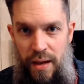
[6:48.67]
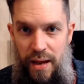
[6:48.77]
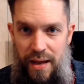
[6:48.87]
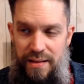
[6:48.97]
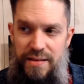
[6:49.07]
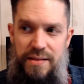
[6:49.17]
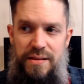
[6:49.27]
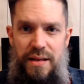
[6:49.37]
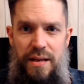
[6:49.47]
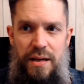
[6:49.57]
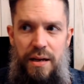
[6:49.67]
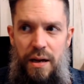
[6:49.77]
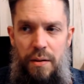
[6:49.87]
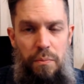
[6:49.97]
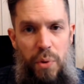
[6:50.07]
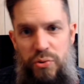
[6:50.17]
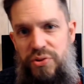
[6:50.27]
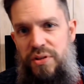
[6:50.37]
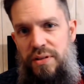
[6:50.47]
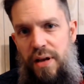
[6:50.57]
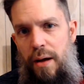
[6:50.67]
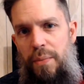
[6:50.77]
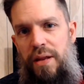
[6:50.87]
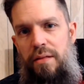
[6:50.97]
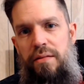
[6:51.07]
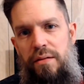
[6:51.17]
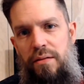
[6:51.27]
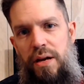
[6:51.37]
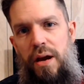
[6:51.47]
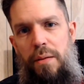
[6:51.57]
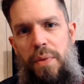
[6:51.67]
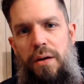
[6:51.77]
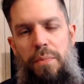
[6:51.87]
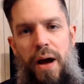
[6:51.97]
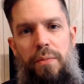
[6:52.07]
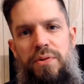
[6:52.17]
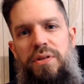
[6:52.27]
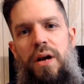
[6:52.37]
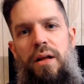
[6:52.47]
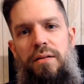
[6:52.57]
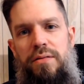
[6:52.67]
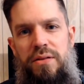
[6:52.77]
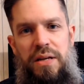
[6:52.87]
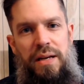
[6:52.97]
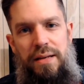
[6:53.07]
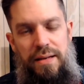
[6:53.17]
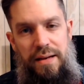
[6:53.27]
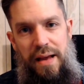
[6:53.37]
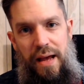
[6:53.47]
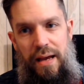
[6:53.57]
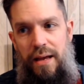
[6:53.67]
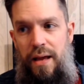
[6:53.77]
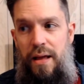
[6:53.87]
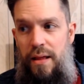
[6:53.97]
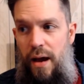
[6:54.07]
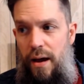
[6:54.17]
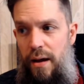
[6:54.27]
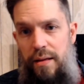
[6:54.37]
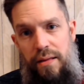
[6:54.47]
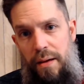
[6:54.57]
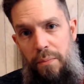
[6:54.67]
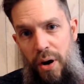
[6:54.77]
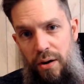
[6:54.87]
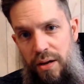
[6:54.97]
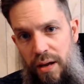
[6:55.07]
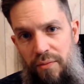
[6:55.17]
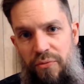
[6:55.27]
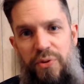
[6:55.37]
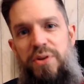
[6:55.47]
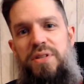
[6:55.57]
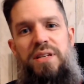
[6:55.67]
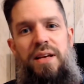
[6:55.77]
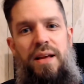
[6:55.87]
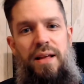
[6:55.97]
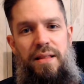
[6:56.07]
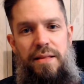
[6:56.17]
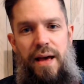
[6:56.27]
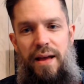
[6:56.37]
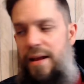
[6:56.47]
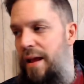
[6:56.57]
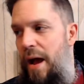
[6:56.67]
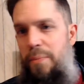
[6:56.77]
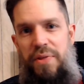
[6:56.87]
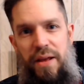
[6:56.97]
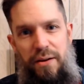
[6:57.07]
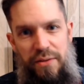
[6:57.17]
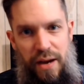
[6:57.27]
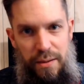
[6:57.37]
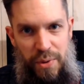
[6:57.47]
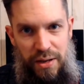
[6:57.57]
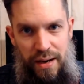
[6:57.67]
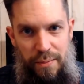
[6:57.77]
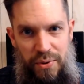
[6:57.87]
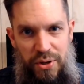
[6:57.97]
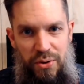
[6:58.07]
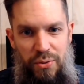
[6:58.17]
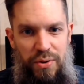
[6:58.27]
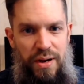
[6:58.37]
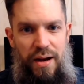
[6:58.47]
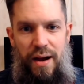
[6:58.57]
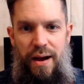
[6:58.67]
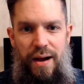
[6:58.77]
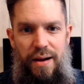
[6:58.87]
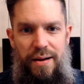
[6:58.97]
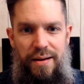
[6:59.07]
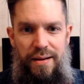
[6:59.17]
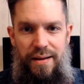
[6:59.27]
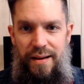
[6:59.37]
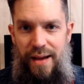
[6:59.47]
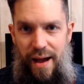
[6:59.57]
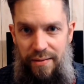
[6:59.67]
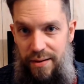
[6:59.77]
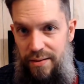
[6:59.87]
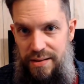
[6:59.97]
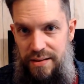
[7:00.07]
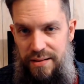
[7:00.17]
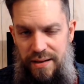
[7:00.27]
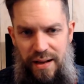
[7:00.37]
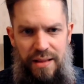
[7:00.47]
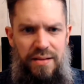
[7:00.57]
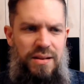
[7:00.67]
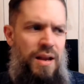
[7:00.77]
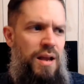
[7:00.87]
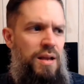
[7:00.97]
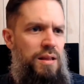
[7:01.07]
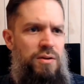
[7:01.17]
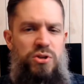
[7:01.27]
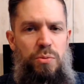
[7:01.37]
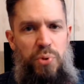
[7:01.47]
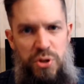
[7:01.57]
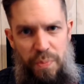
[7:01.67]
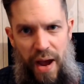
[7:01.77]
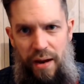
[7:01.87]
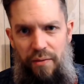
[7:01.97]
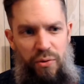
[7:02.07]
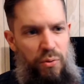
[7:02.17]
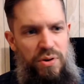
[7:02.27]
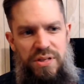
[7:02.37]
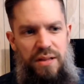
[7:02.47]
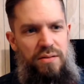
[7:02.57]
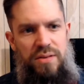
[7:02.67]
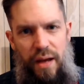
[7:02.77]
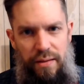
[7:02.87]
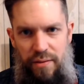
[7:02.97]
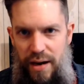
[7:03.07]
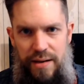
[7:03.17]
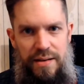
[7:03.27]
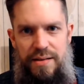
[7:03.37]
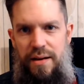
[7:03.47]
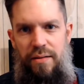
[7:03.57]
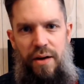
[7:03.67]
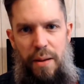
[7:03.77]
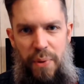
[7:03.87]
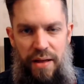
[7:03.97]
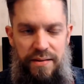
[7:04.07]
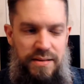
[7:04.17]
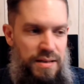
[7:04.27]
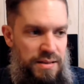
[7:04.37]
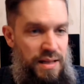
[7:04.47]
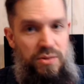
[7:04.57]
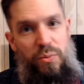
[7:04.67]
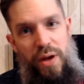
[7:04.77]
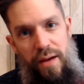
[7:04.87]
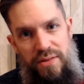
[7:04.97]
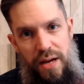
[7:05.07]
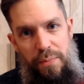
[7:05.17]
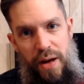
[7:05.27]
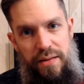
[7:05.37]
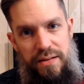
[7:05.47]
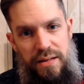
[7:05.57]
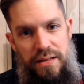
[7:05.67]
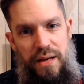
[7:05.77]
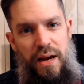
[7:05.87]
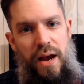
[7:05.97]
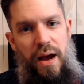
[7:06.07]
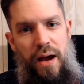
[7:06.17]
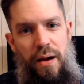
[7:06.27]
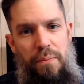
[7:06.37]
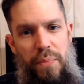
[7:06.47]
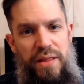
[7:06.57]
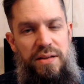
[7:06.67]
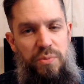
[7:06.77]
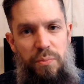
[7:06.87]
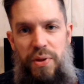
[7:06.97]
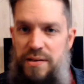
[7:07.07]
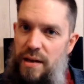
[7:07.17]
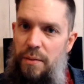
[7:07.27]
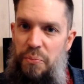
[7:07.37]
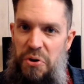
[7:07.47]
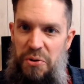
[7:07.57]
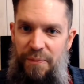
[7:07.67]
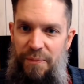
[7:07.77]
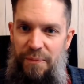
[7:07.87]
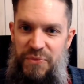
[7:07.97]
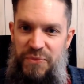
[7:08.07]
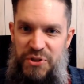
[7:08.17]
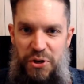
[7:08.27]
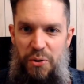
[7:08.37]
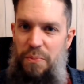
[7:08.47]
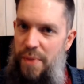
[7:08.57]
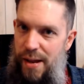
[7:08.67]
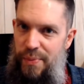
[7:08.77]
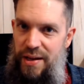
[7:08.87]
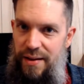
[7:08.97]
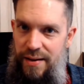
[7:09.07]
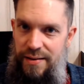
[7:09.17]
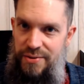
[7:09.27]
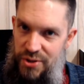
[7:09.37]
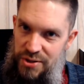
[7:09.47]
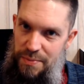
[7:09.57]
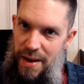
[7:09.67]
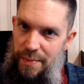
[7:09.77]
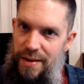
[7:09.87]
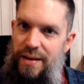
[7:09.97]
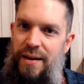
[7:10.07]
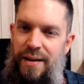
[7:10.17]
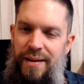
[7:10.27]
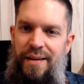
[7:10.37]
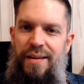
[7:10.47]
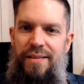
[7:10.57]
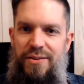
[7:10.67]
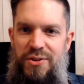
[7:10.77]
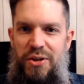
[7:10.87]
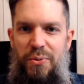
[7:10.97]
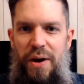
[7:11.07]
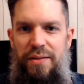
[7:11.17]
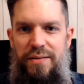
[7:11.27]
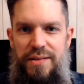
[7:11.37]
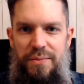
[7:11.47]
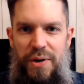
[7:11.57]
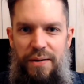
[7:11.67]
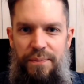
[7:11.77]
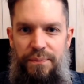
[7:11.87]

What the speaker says: And this is the most dominant theory among Bible scholars today, that Mark came first, that a hypothetical document named Q out there existed, and there's pushback, of course, and there's other ideas and other hypotheses, and that's what we have is hypotheses. But this one plays out pretty well. So maybe, just maybe, there's a Q out there somewhere.